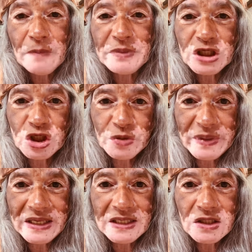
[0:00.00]

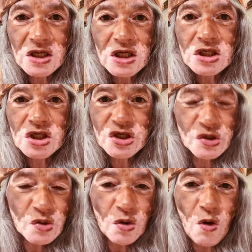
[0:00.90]
between
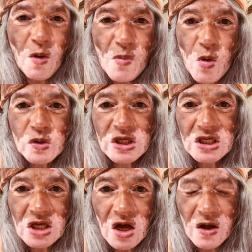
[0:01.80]
two or more
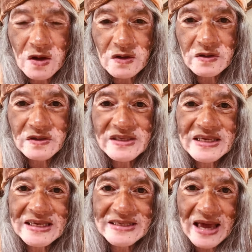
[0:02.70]
souls
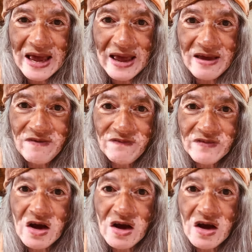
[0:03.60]
that have